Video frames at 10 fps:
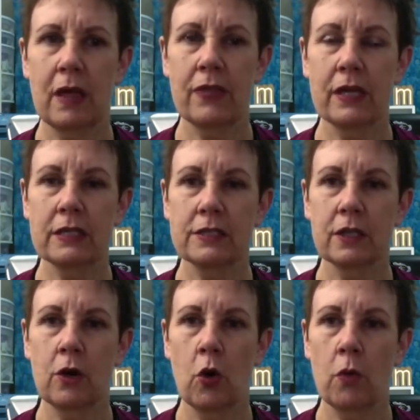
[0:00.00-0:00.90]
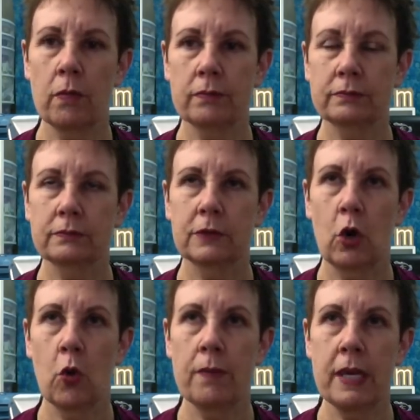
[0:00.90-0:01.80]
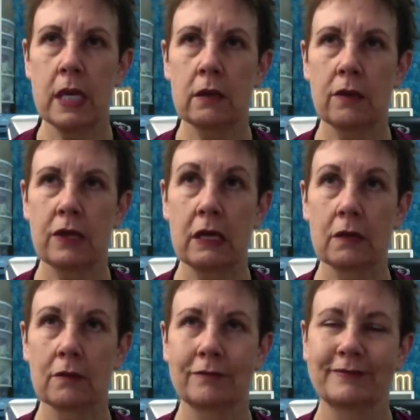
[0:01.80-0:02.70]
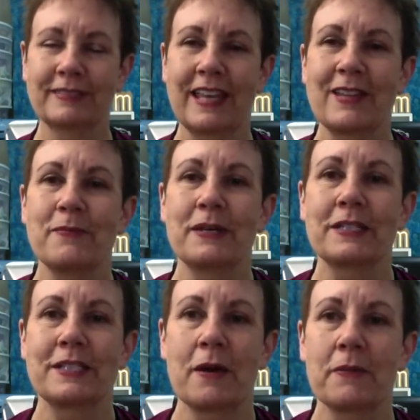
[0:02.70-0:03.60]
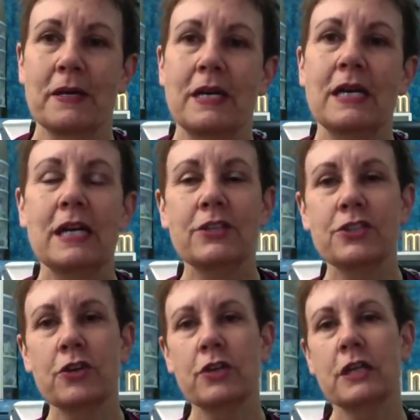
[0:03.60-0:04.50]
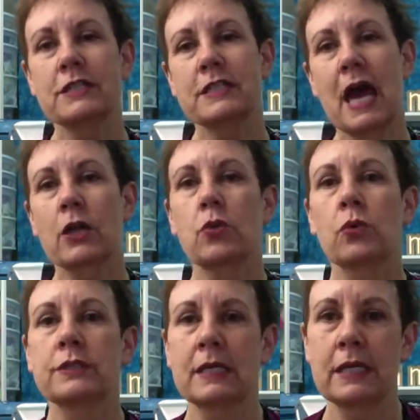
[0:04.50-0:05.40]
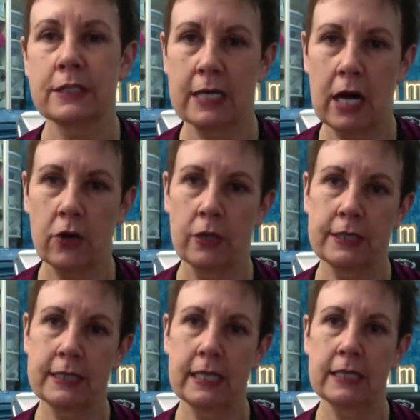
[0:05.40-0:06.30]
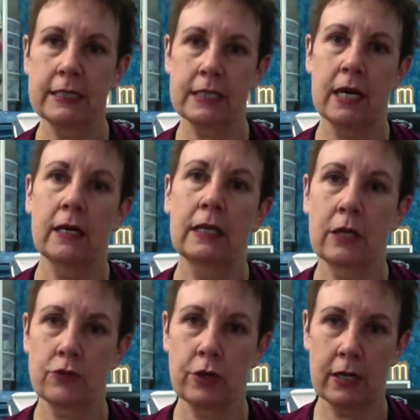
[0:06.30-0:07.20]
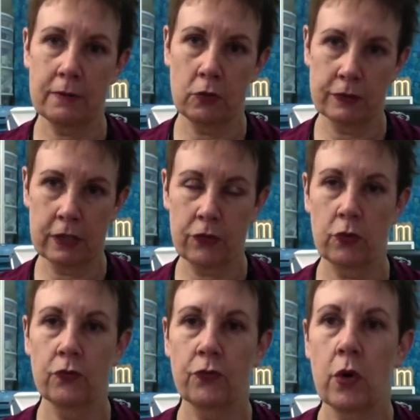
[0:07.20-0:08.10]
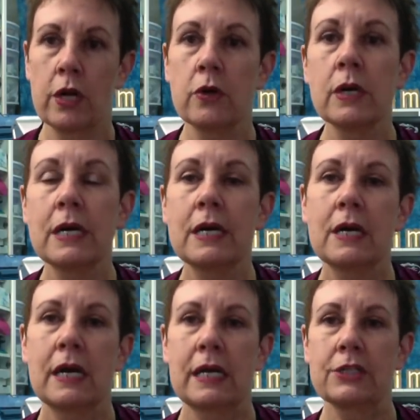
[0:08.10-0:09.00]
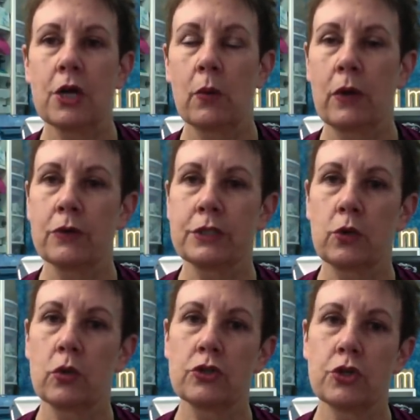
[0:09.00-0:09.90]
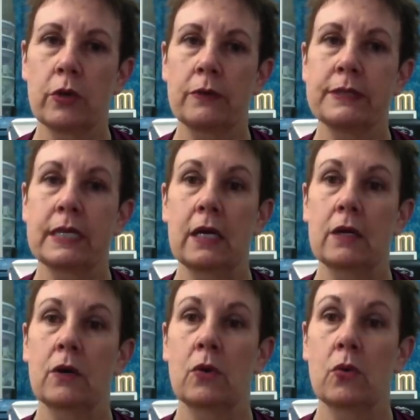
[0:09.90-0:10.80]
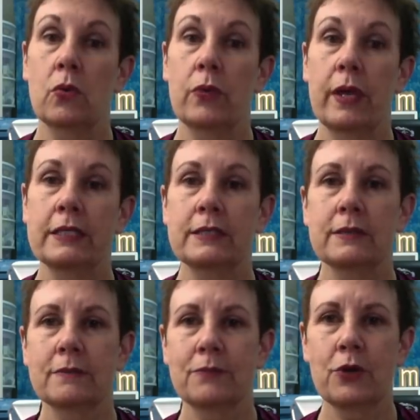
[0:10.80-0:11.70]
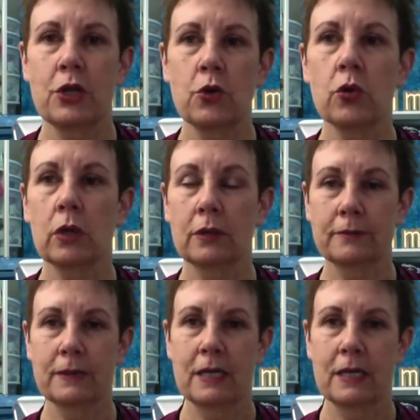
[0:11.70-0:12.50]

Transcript: I think it's the Go, Go Me, I think. Get them mixed up. It's their, it's the AccuQuilt's latest cutter. It's, it's uh, electric. It moves it through for you. And I saw one of those at a quilt show and I was like, oh, that's pretty cool.